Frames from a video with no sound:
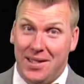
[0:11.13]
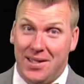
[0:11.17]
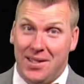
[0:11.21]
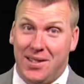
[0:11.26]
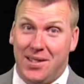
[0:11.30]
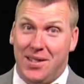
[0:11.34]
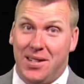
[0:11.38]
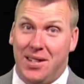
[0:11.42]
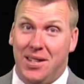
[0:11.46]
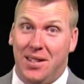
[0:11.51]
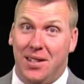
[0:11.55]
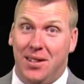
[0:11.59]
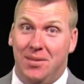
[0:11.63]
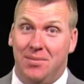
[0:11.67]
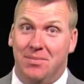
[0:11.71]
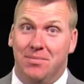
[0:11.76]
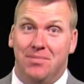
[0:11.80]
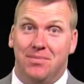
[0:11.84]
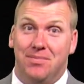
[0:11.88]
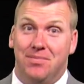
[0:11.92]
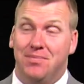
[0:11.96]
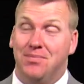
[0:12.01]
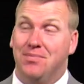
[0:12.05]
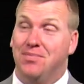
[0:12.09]

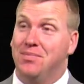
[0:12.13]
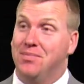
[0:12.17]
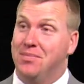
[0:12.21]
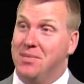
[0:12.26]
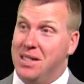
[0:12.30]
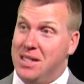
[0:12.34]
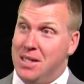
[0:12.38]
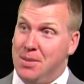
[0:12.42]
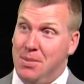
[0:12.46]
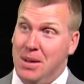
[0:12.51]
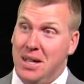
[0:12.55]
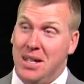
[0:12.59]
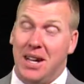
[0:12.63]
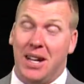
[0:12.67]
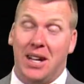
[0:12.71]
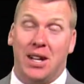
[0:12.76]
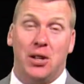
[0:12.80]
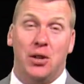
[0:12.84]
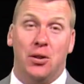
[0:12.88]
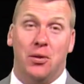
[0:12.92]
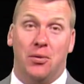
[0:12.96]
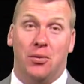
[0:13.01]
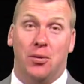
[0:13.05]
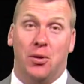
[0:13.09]
It's the best I
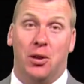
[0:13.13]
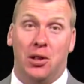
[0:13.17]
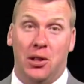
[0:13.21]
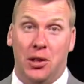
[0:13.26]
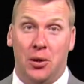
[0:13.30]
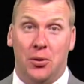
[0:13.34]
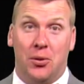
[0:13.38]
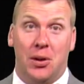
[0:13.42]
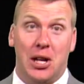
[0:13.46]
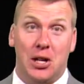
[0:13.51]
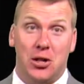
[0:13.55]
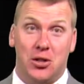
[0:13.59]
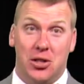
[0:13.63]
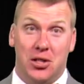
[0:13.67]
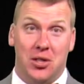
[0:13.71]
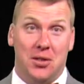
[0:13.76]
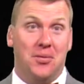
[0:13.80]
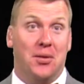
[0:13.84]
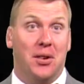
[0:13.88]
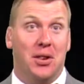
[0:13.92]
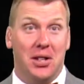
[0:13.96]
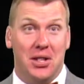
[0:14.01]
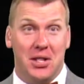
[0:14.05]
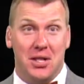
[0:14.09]
could do for alliterations
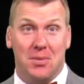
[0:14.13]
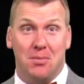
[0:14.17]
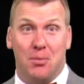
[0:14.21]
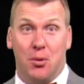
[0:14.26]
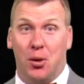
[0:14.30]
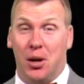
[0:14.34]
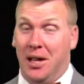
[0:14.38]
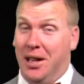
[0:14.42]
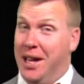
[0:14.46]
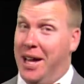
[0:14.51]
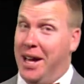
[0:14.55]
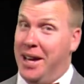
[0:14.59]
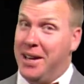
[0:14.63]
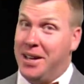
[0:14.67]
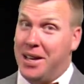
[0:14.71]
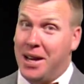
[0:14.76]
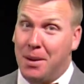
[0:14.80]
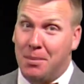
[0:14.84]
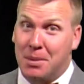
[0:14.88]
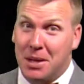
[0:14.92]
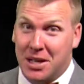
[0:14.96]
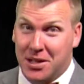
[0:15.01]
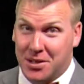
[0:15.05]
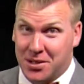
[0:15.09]
for this morning. A lot of
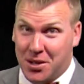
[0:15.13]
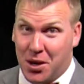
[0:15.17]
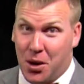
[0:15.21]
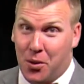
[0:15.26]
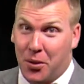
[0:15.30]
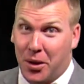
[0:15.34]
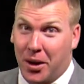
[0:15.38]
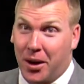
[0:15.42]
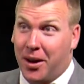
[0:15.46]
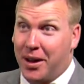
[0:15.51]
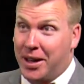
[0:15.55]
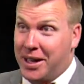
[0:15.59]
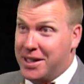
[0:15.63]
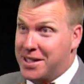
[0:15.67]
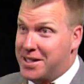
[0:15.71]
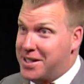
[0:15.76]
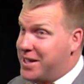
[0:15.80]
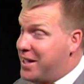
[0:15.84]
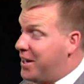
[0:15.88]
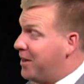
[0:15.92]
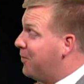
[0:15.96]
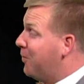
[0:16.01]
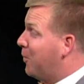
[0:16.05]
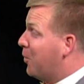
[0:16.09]
W's going on,
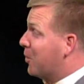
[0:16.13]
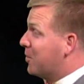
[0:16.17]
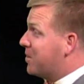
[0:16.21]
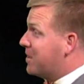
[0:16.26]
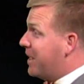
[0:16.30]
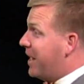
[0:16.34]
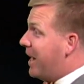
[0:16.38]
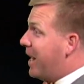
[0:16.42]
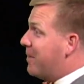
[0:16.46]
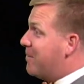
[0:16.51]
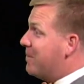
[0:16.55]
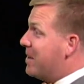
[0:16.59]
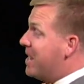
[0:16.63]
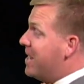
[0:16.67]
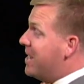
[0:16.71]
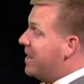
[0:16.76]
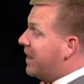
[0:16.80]
isn't there, for today?